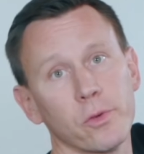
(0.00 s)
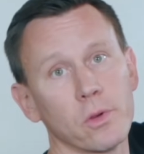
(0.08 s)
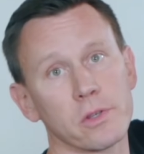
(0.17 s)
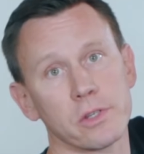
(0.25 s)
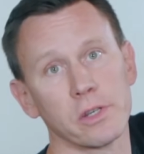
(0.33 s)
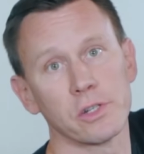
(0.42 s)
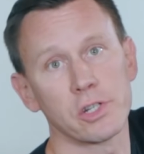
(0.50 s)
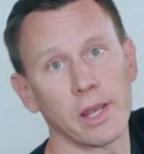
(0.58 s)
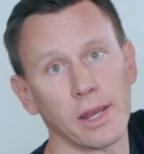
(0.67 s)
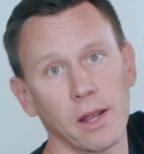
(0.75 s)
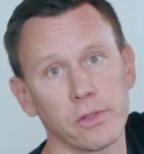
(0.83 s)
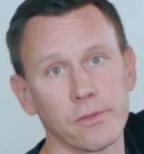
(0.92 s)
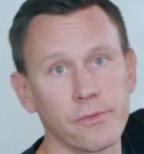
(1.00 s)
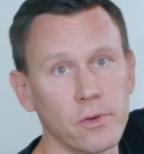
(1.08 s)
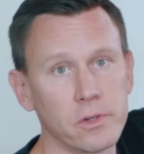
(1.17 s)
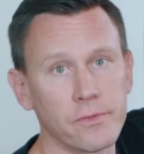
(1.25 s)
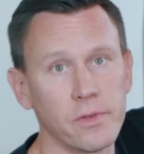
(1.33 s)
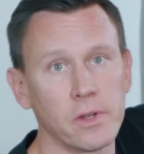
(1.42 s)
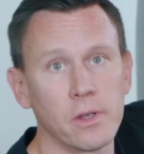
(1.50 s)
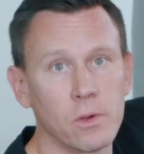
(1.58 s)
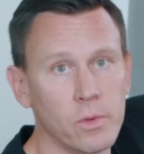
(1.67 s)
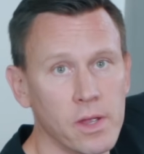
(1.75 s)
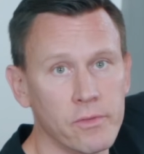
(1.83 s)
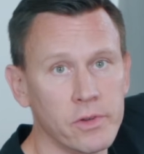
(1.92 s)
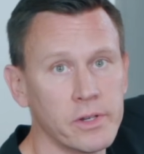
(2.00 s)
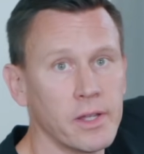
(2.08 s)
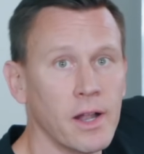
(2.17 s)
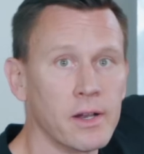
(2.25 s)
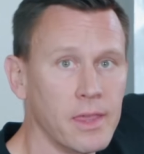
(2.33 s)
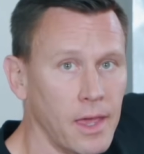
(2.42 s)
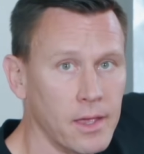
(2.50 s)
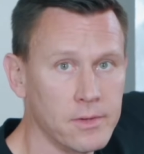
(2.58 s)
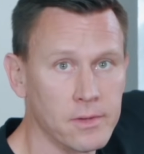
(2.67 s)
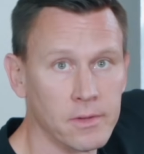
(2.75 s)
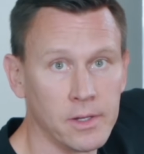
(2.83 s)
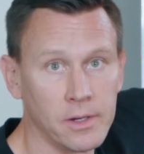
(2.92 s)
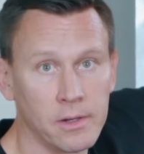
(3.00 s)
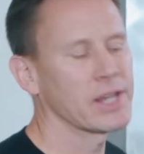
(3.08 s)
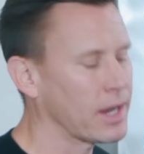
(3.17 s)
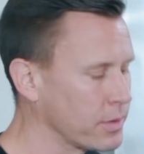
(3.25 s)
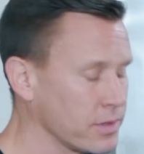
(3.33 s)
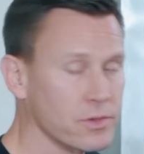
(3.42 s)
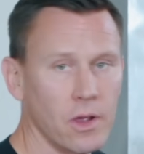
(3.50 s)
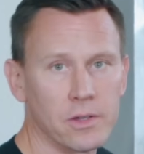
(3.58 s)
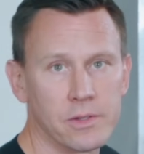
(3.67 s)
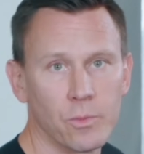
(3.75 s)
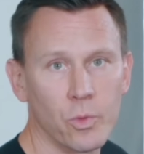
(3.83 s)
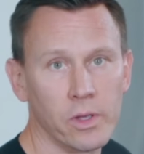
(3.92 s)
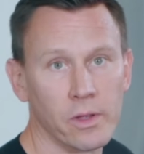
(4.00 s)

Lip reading: fuels, you can check out the first video we ever did on gasoline. Check out this awesome